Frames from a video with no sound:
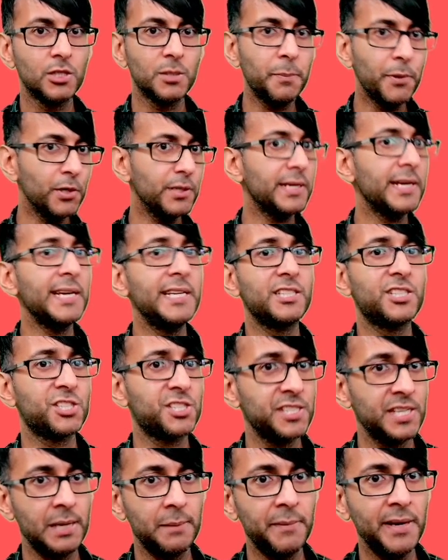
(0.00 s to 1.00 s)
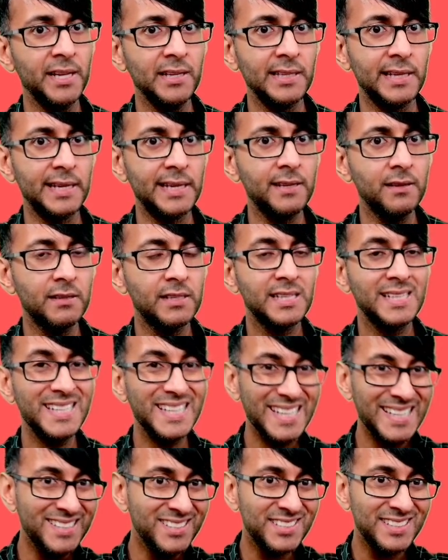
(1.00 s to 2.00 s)
You put the HTML in
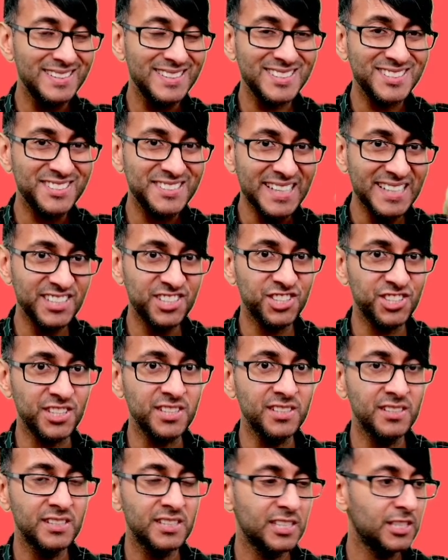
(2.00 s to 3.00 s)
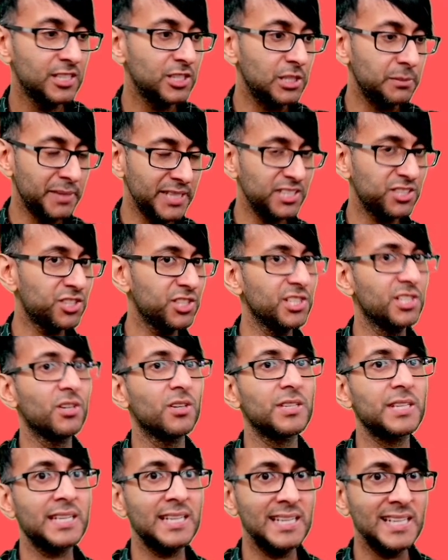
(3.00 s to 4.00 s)
into the section. You make sure you
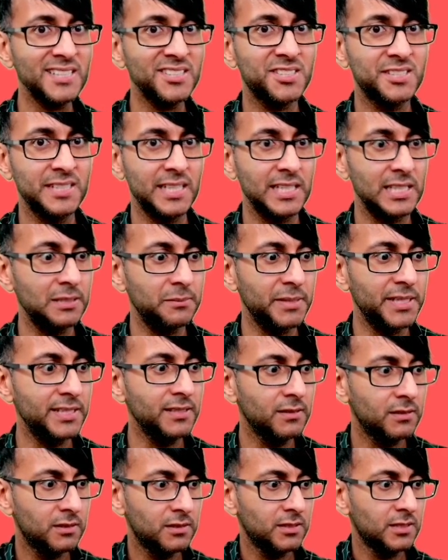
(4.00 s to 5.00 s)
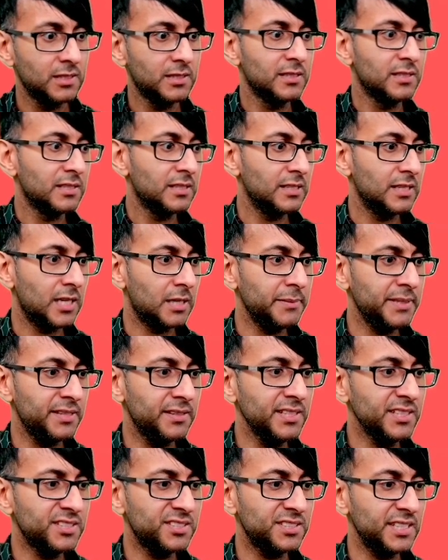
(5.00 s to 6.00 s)
got the class name in. I mean,
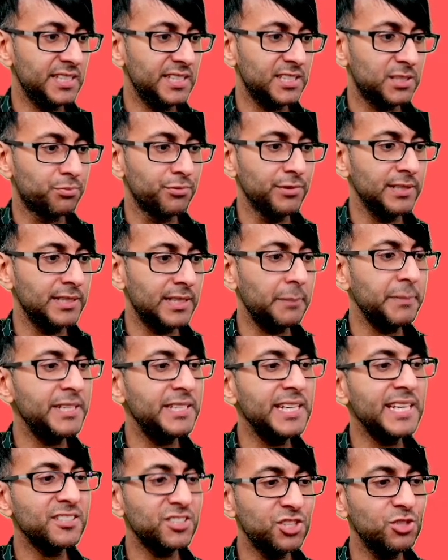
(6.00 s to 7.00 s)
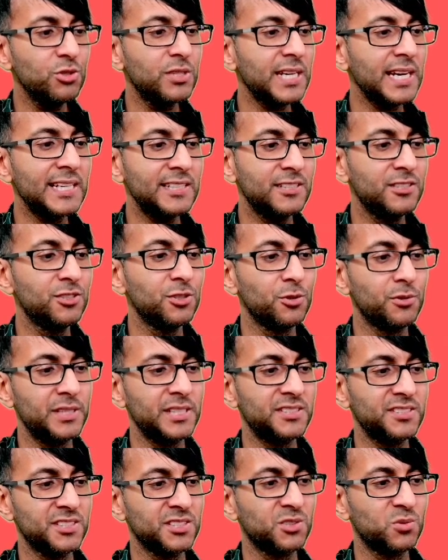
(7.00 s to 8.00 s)
this is brilliant. I mean, yes, you can do
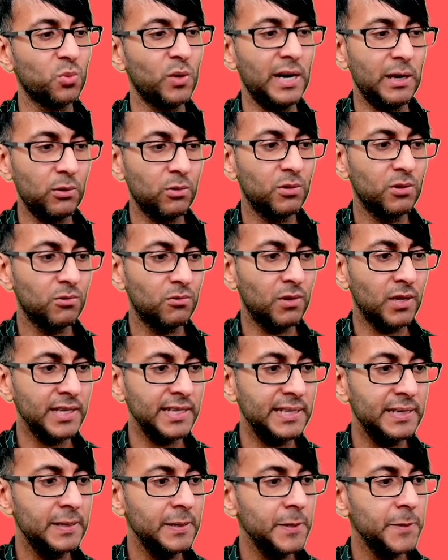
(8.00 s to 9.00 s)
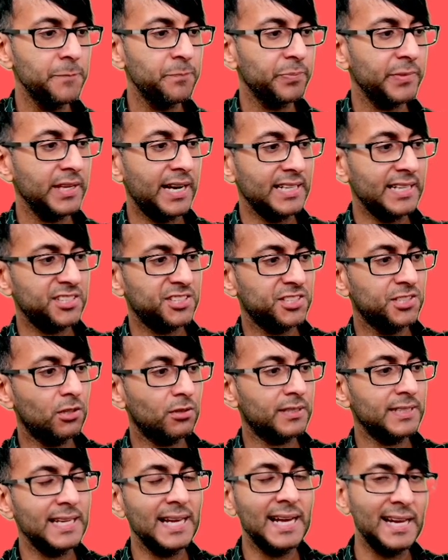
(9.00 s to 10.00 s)
this as well, right? And it's
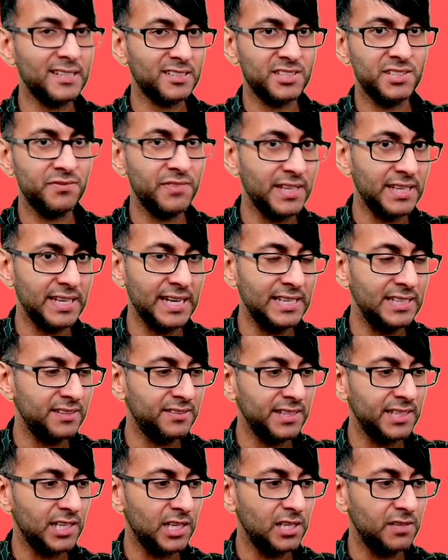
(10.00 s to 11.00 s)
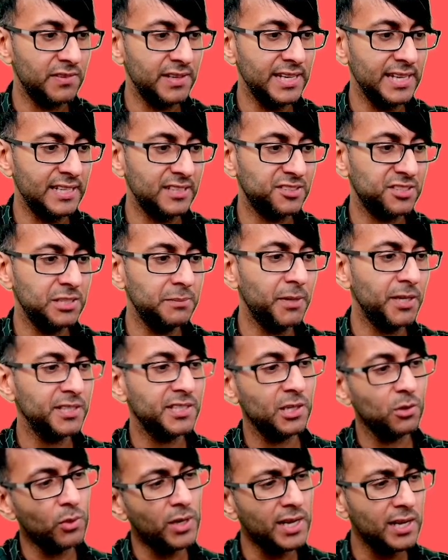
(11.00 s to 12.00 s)
not going to activate anything over here. So you might
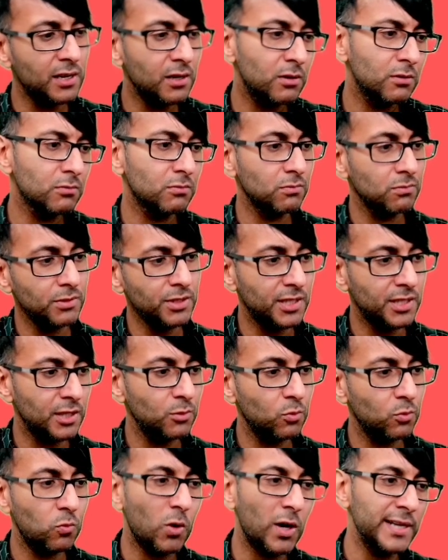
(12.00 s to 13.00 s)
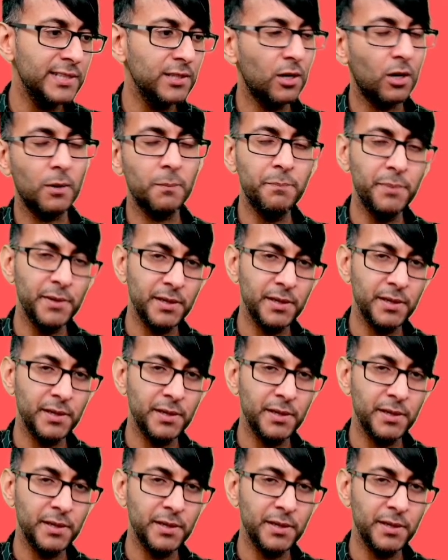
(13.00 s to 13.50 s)
go, well, you know, why not?